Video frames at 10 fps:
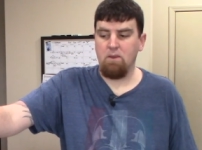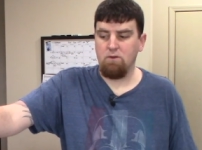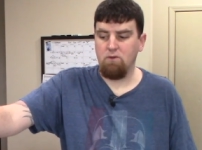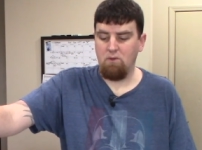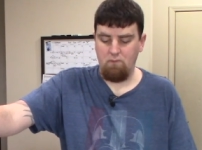
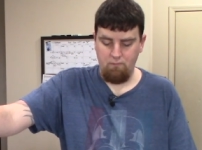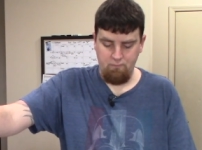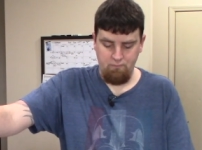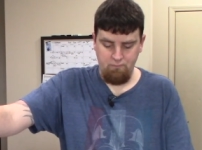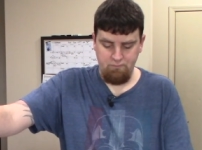you
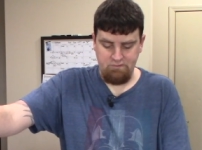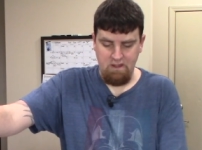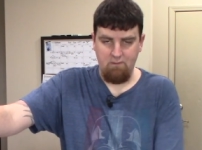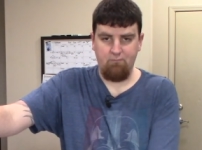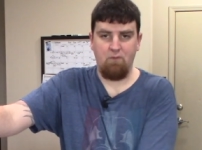
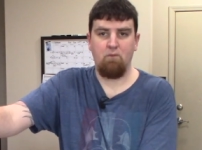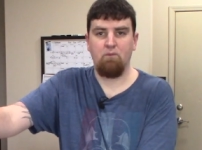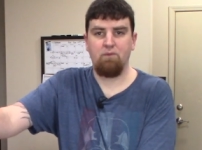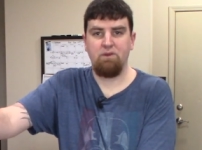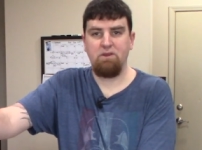take
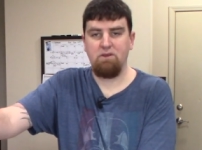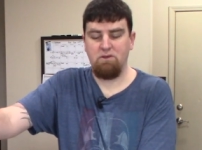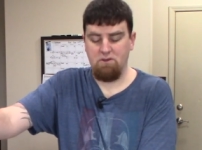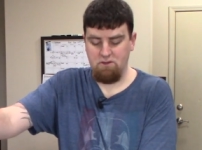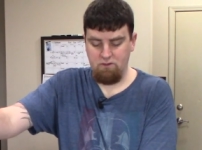from
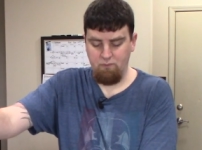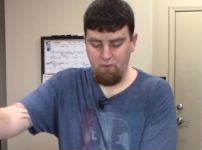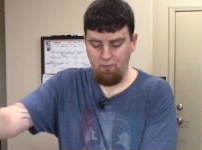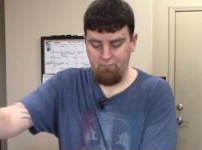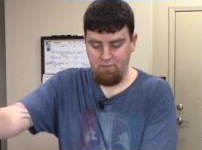the uh, you
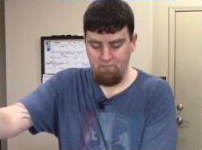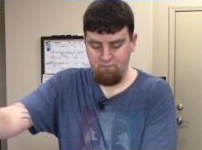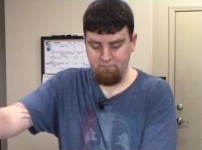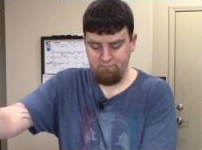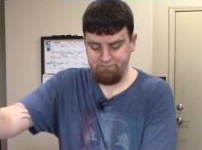pull
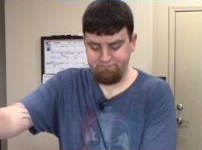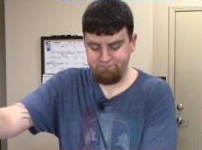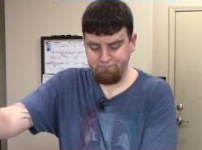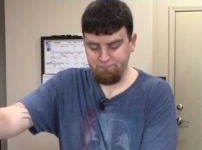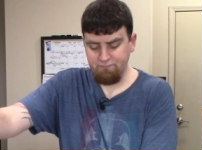from
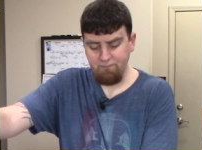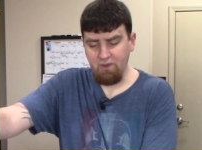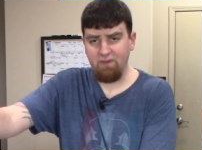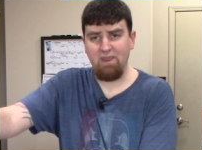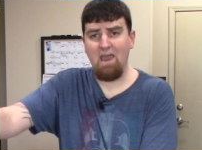
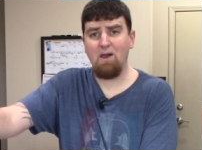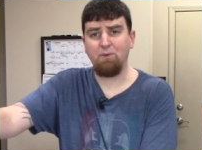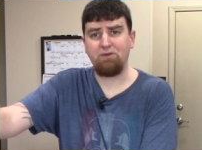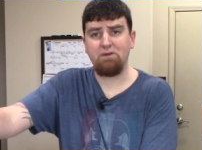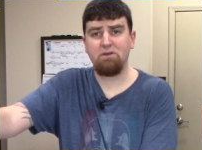the
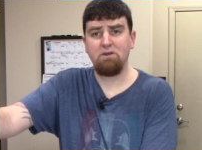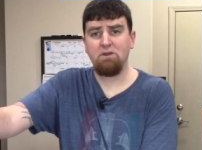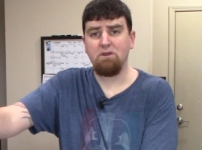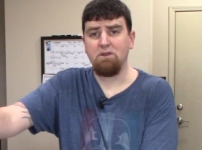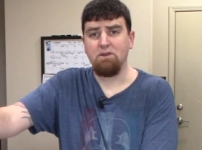out
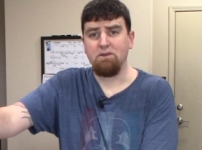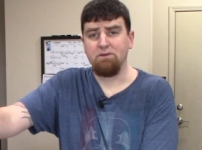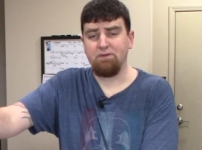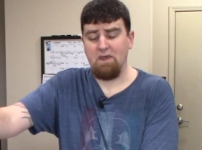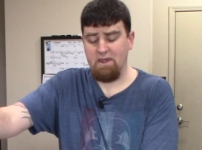
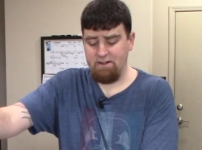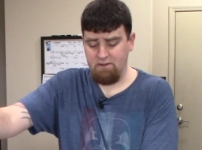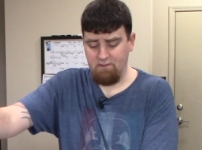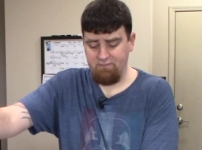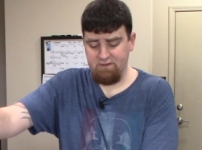side
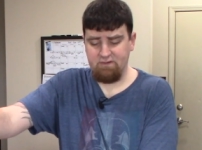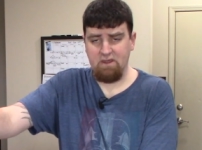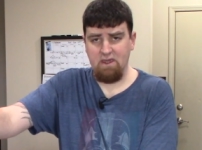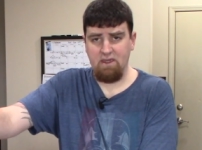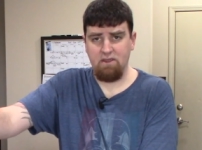of this
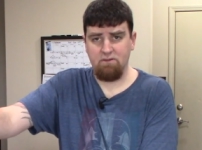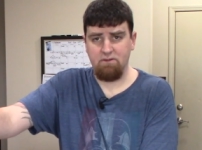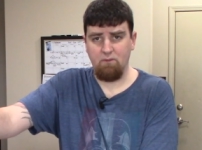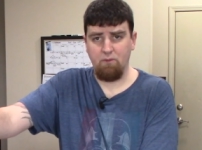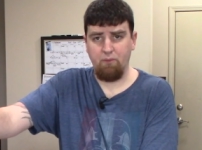keg
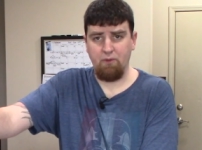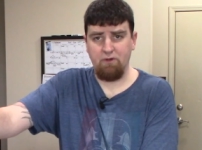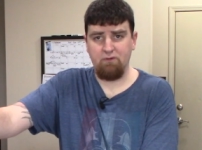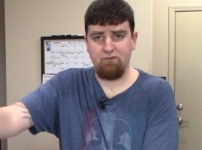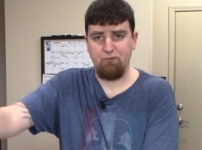that we're
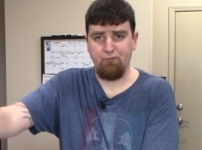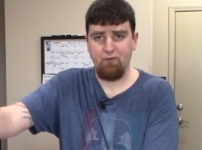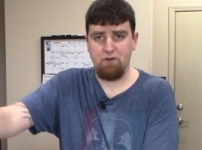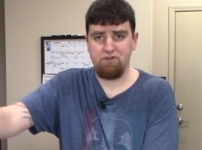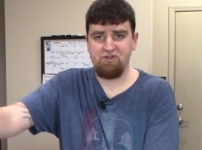putting into
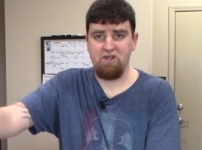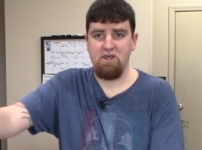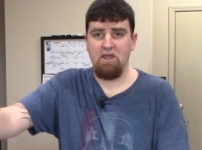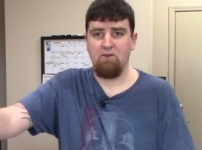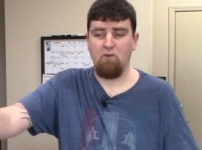first,
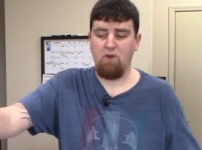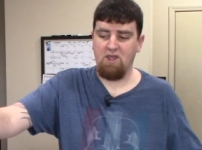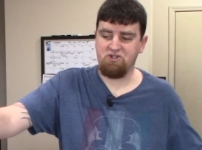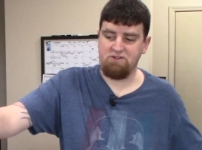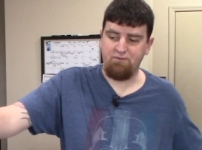and then we'll
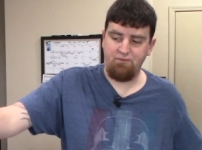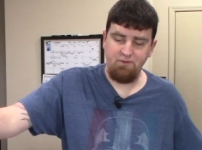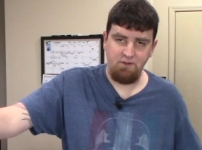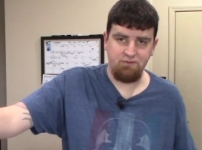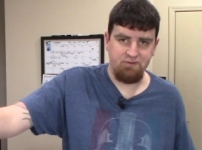actually
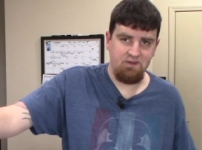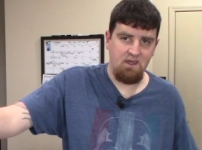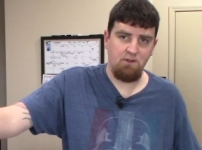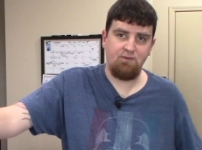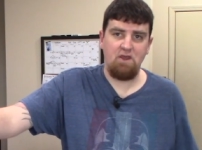fill to the
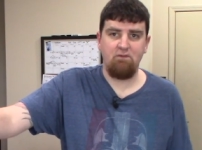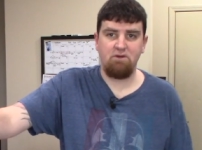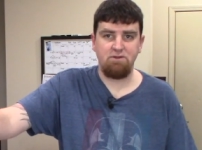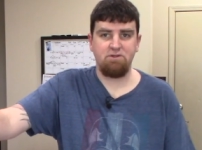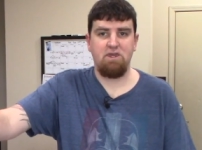outside of
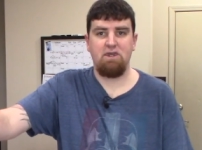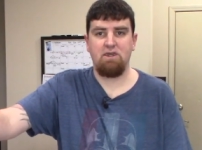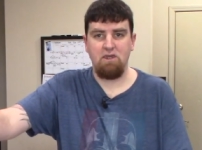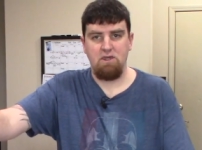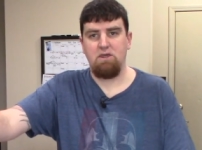another
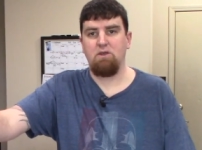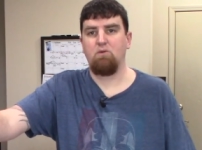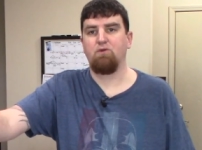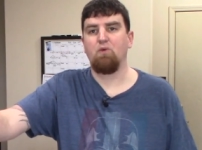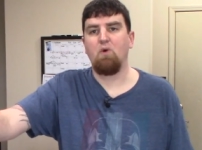keg
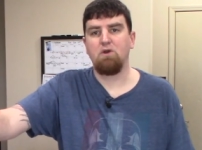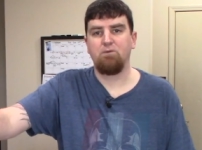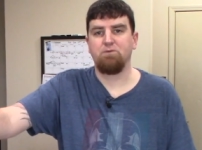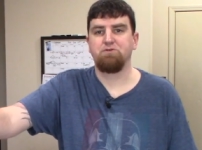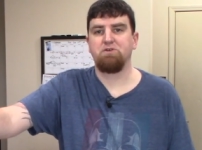and with the water
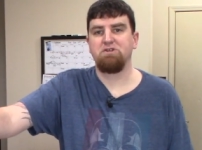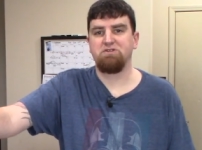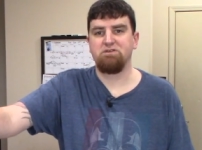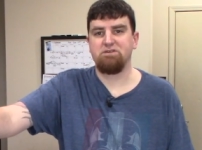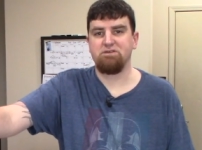
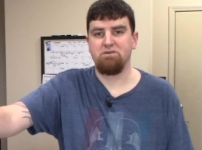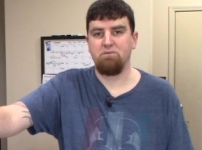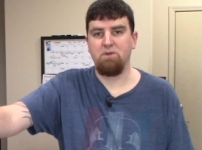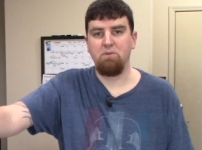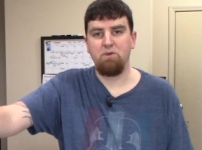filtration system in